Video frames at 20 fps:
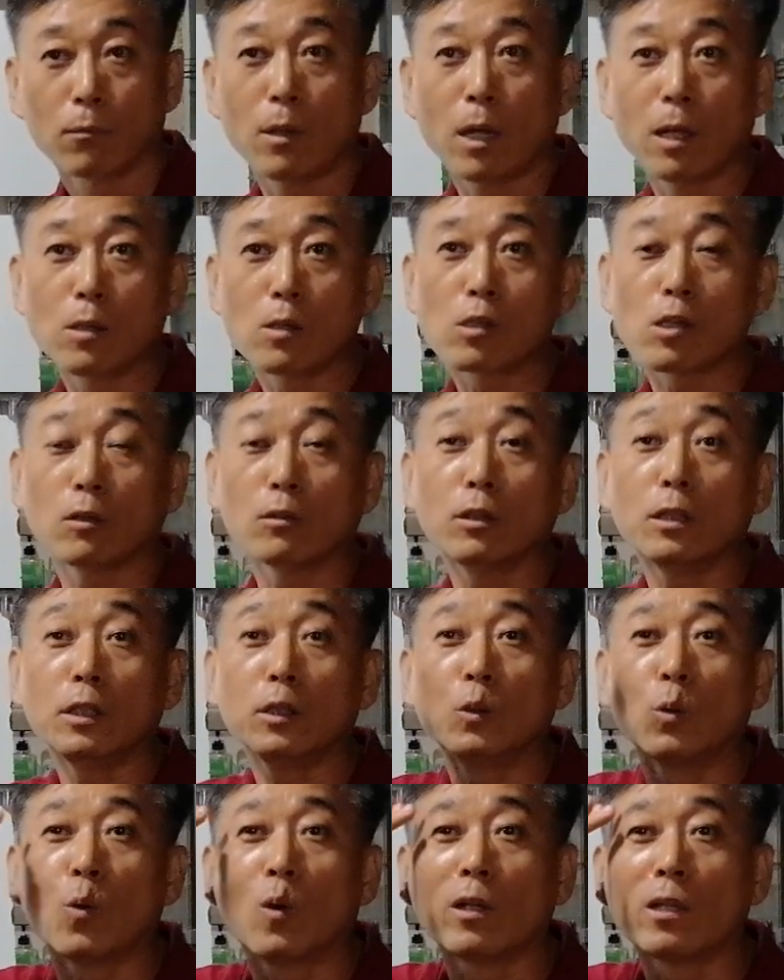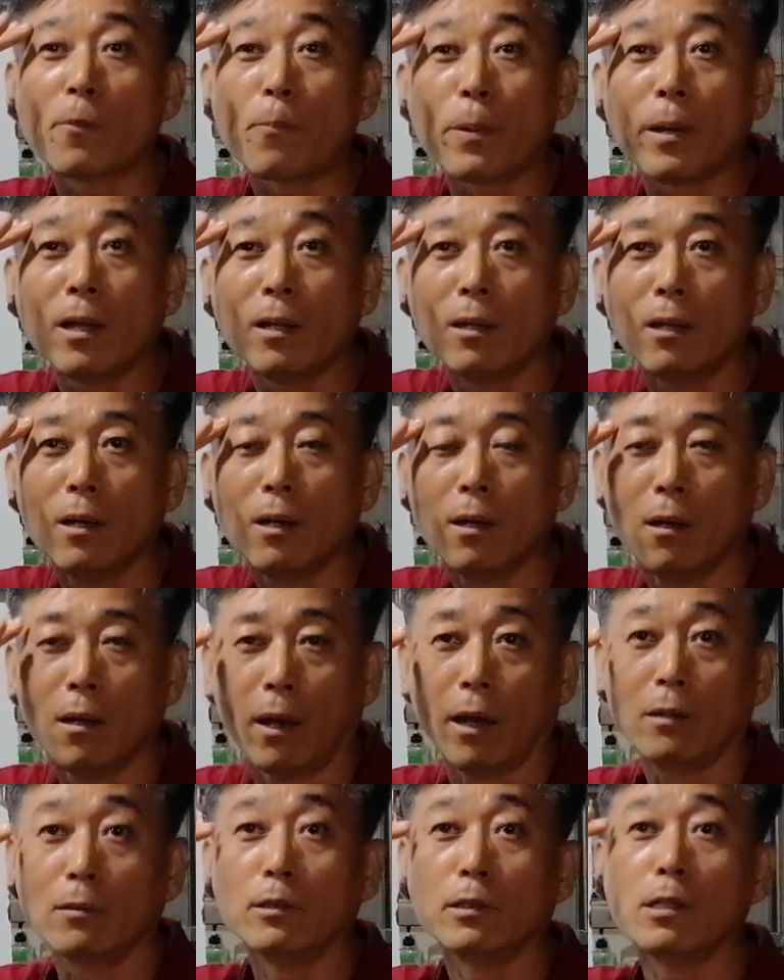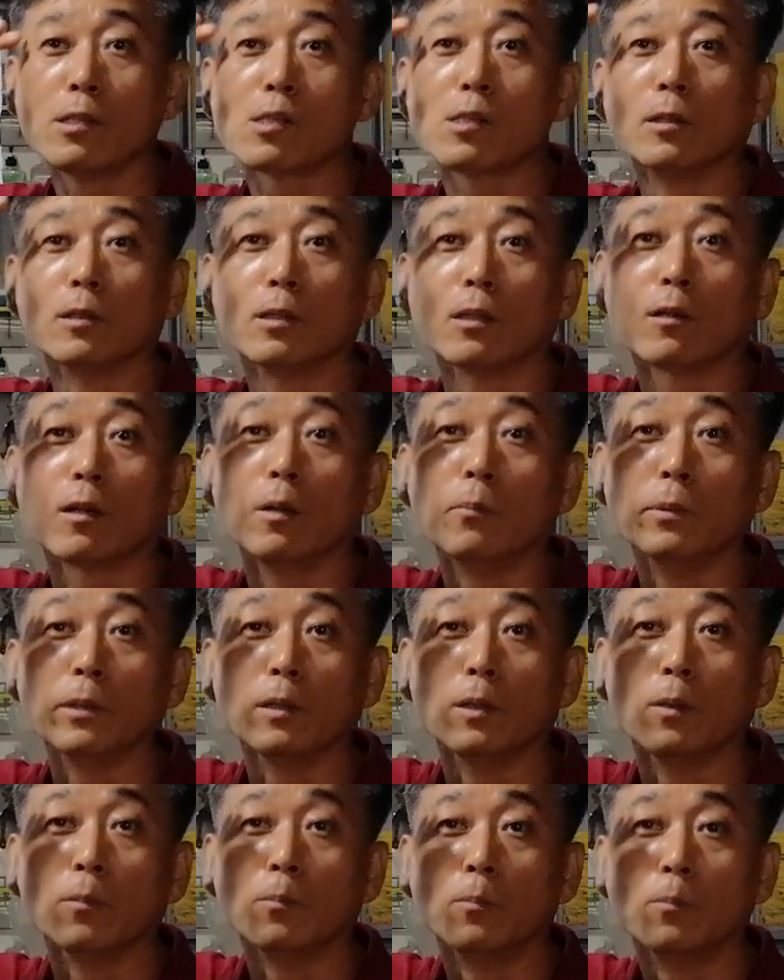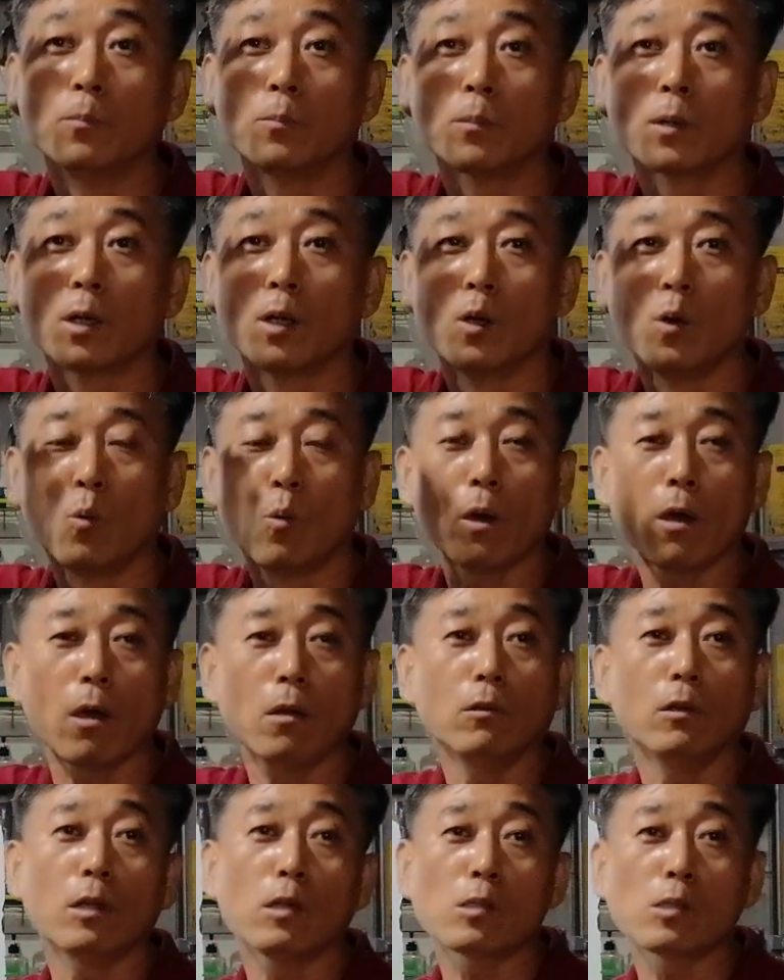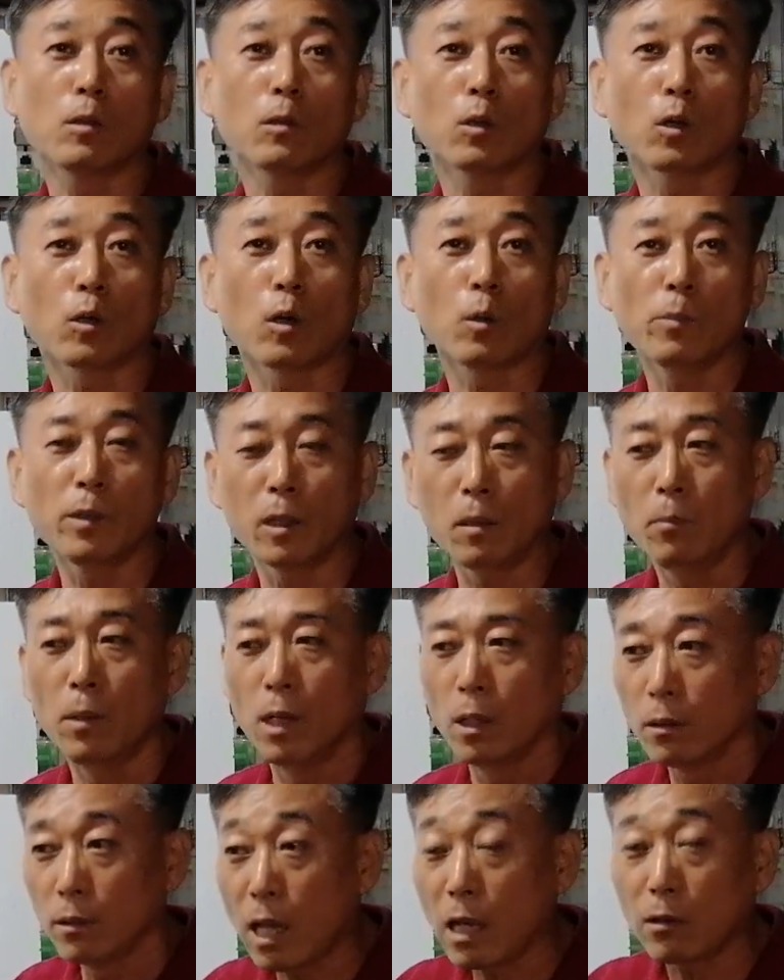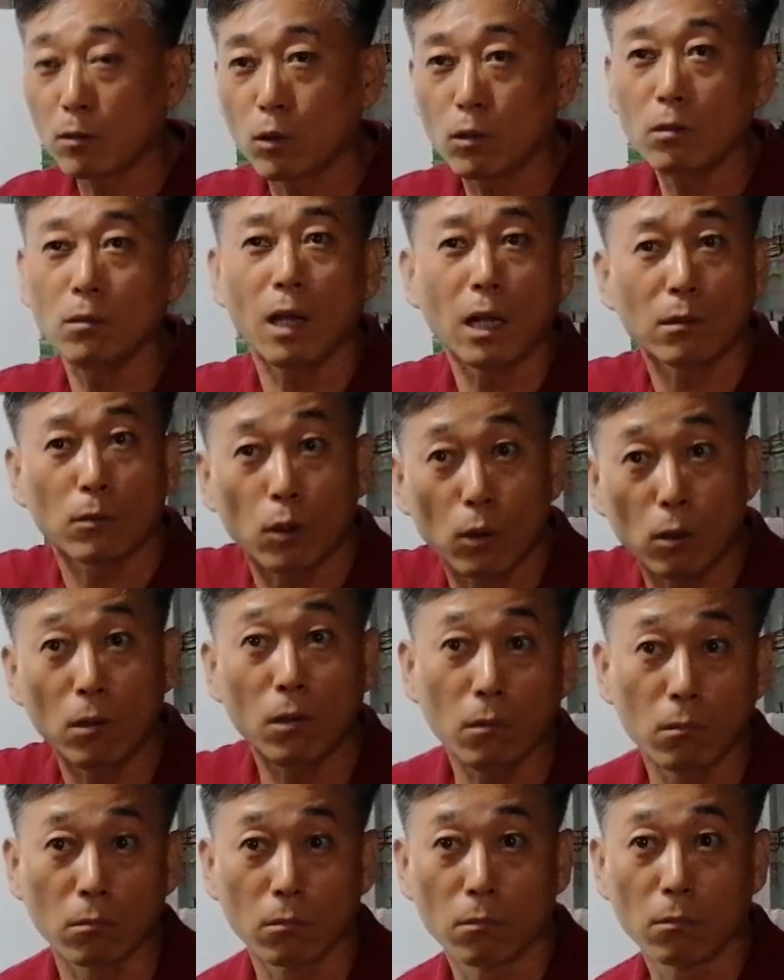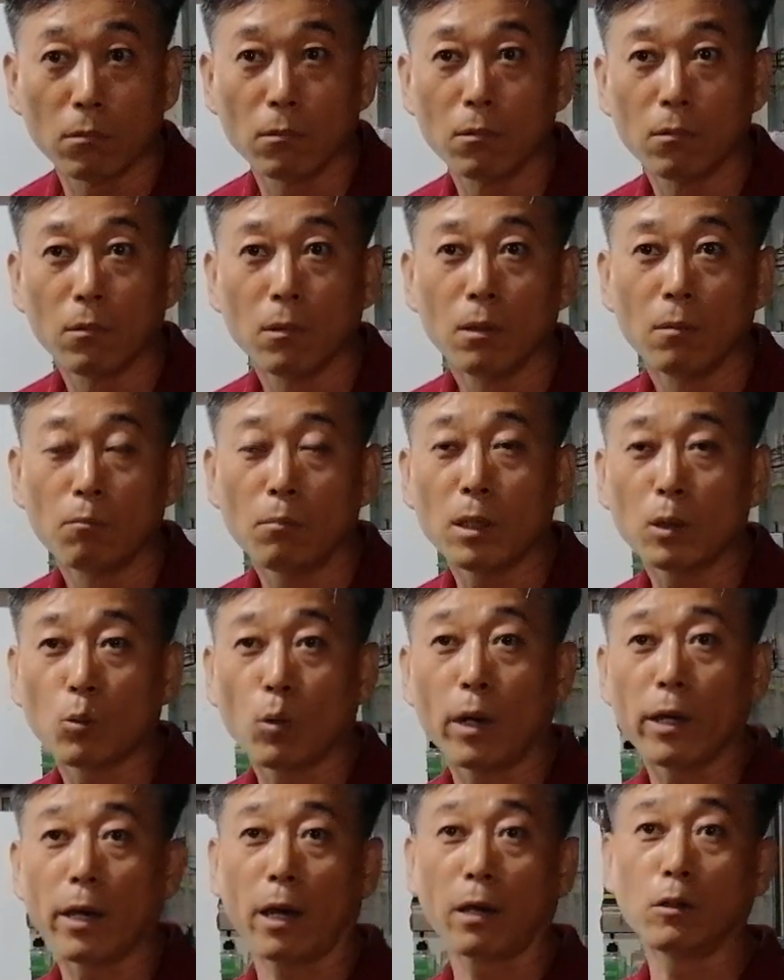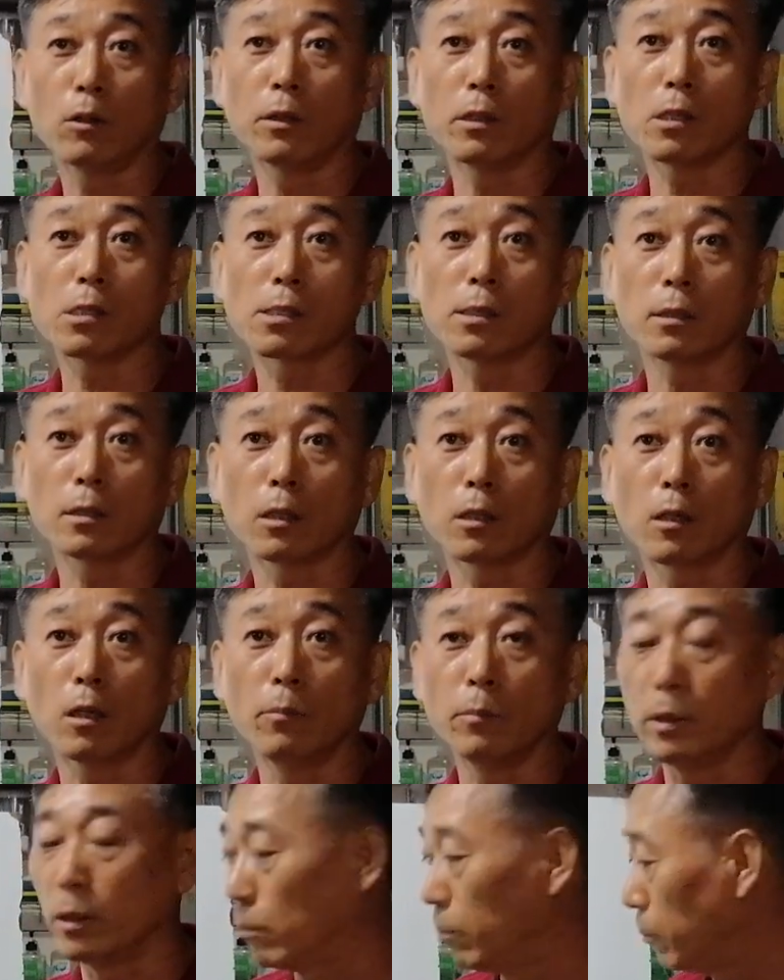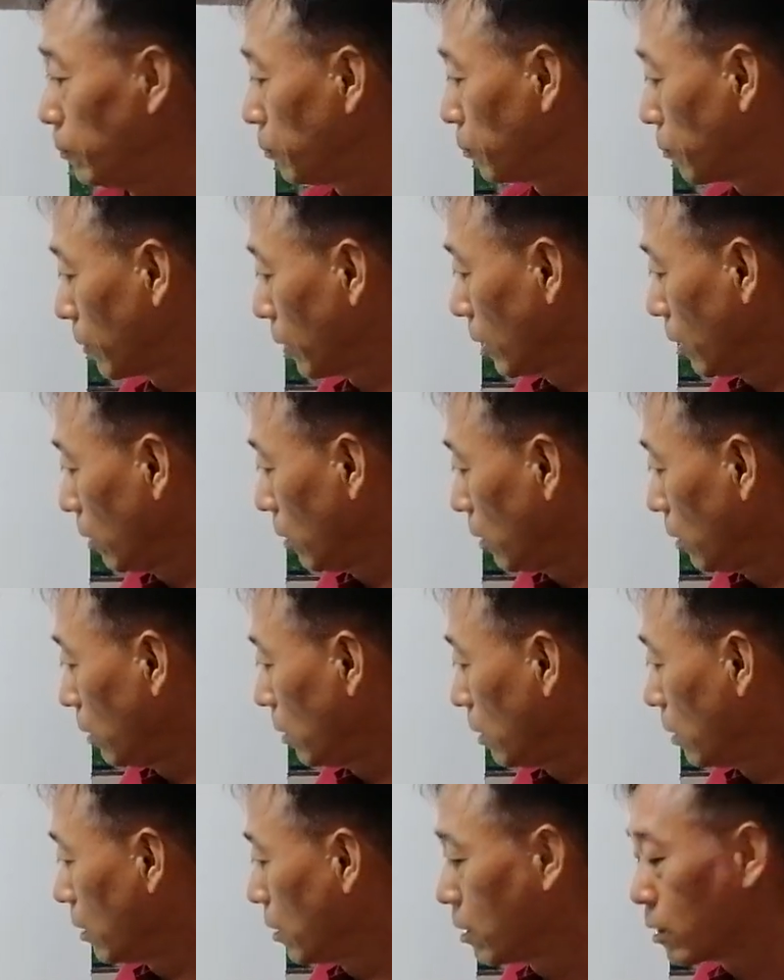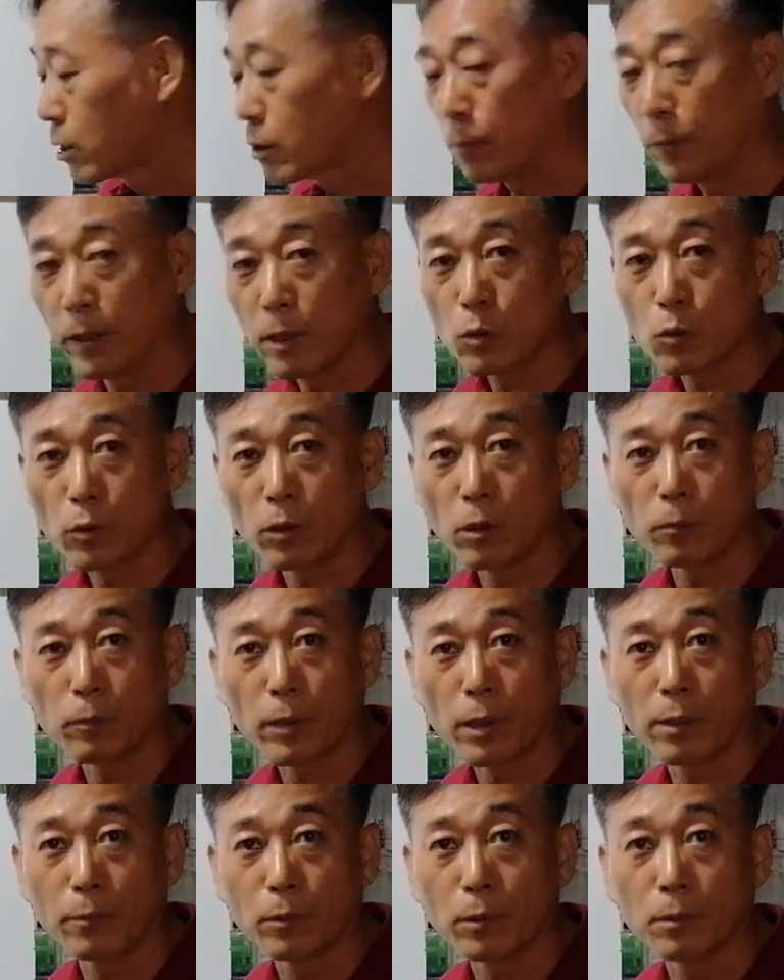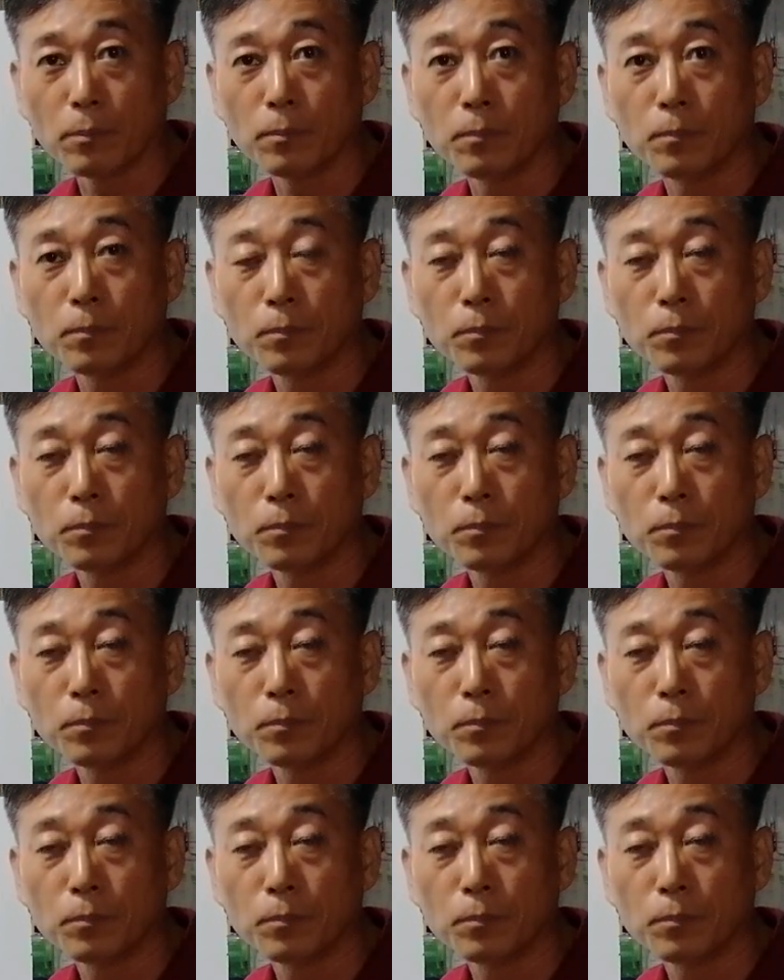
Then suddenly you know what happened? Angry is still the coming up. Why angry is still the coming up? Not done, not done. But why anger is still the coming up? Spiritual problem.